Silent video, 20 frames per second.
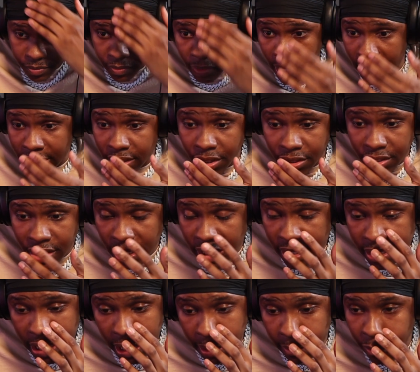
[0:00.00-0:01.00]
And so it's in
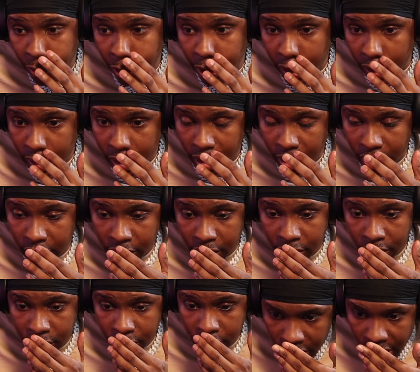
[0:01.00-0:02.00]
his lip ring. Okay.
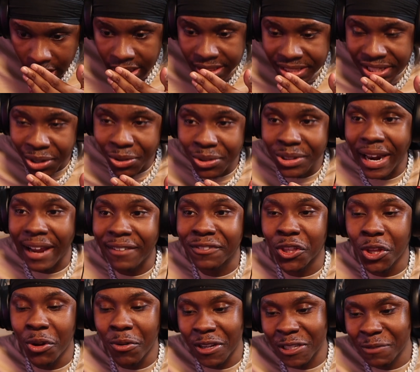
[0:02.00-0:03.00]
Till death
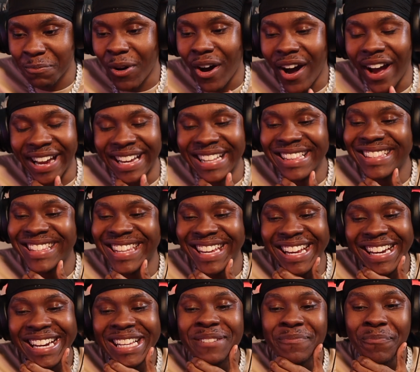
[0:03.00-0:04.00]
do us part.
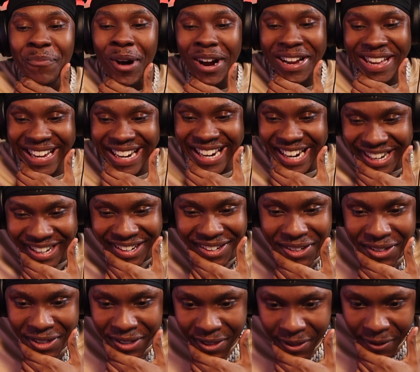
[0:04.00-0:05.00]
Indeed, he's mocking it.
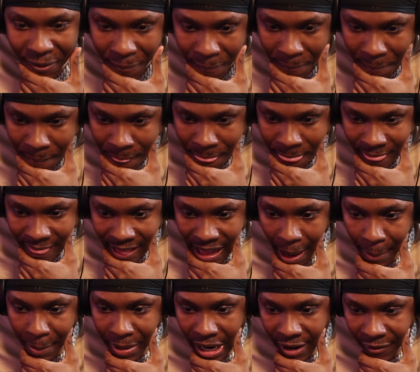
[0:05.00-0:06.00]
I
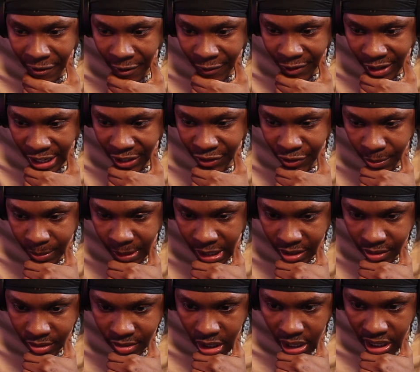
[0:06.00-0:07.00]
mean, after 3 days from
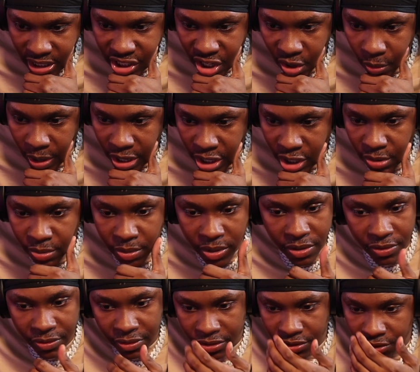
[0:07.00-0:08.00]
now, I shall await you in
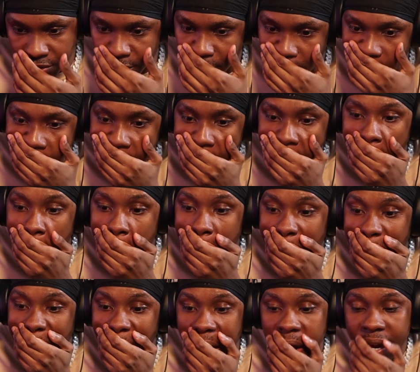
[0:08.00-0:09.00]
a ritual.
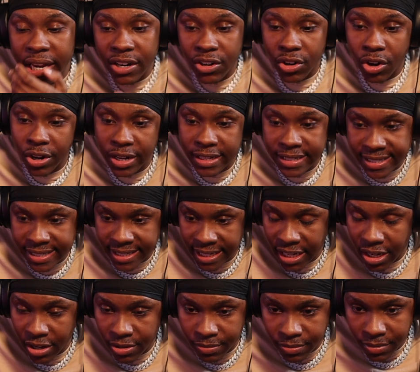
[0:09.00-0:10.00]
Okay, in a
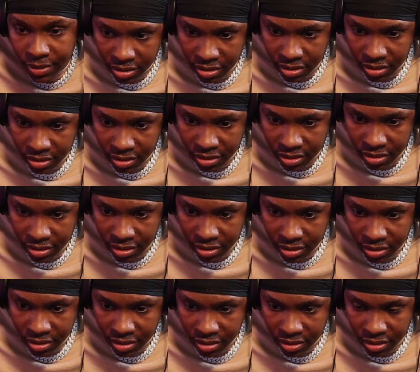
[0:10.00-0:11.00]
coliseum.
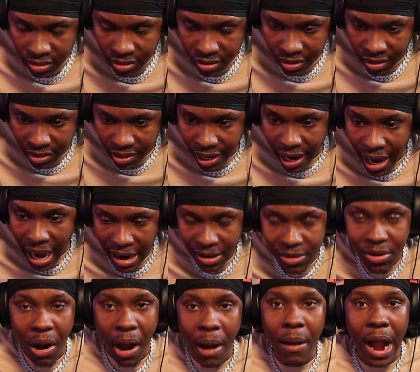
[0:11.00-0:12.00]
Yeah, I
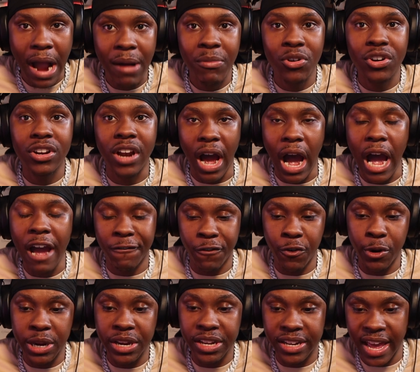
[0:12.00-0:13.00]
thought
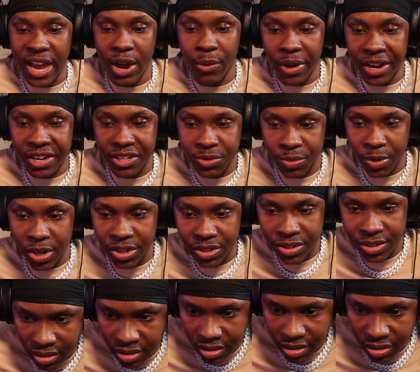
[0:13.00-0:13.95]
he could get away as well.